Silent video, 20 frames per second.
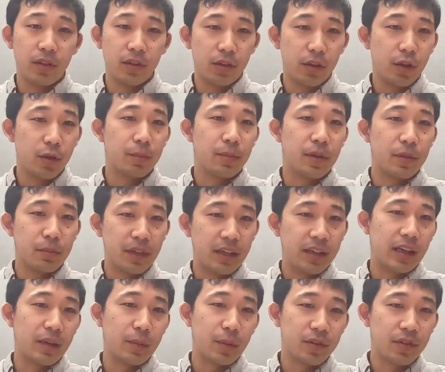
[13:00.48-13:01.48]
in the loop, and being
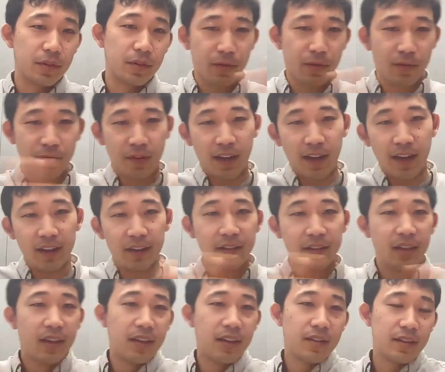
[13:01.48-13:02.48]
able to provide
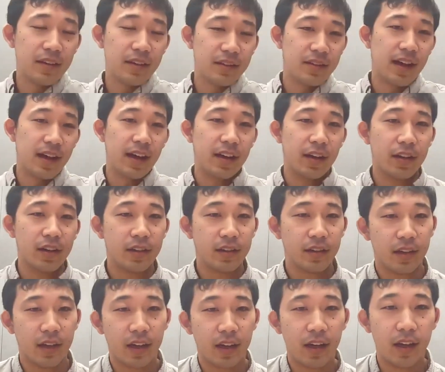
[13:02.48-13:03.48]
the entire
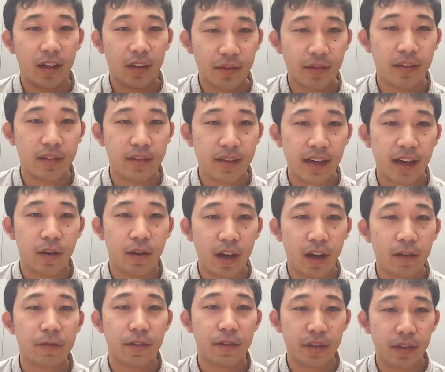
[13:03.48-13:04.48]

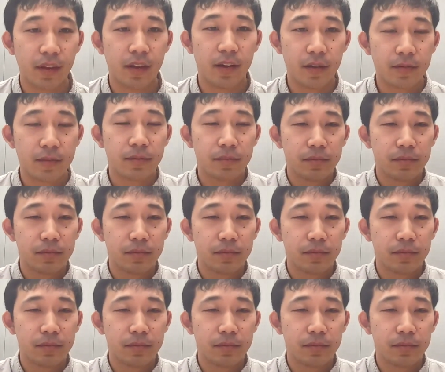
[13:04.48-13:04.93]
offering there.